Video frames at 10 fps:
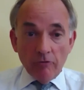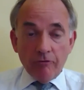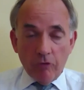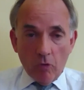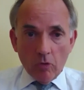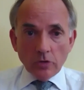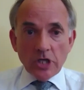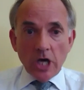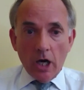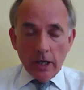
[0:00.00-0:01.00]
4
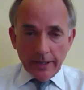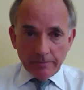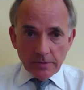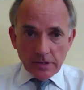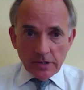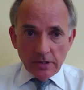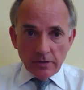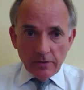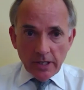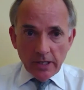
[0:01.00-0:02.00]
times
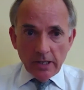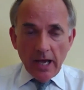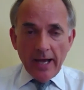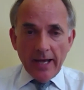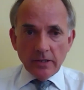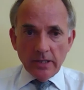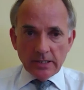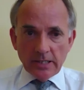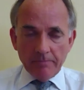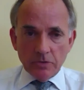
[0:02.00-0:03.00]
the annual
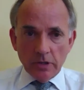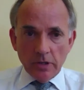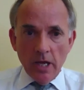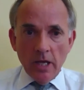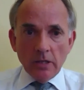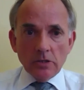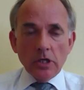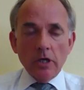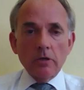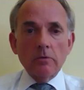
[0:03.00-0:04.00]
exemption.
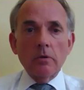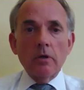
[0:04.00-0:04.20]
So